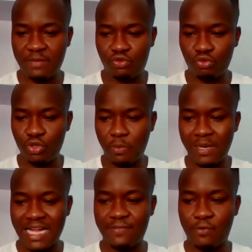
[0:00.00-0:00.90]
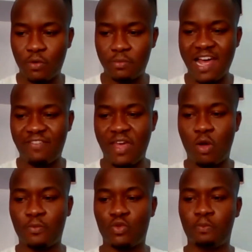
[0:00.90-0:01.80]
through your platform, have
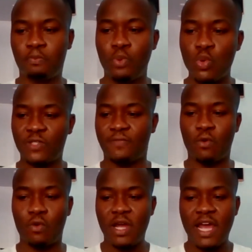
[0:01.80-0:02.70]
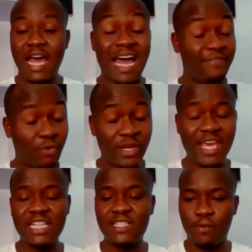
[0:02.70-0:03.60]
helped to push for,
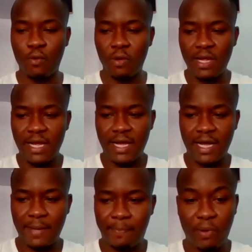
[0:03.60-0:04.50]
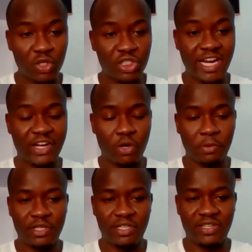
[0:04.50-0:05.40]
advocate for blockchain
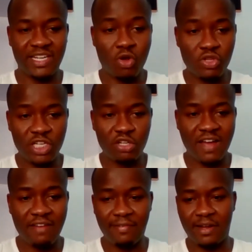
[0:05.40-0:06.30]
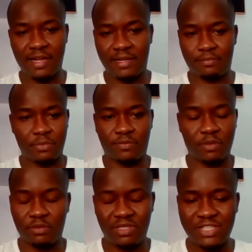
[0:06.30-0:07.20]
adoption in the continent of Africa.
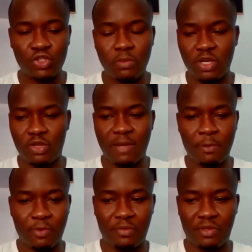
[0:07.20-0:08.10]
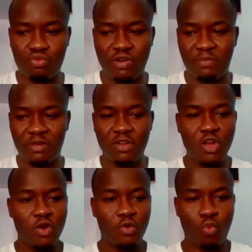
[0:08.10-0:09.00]
There's so many other people out there who have been
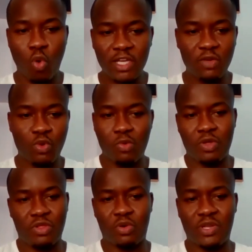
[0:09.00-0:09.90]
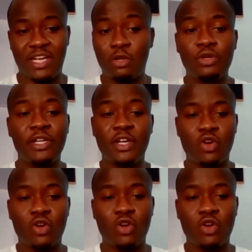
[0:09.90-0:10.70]
working one way or the other, including the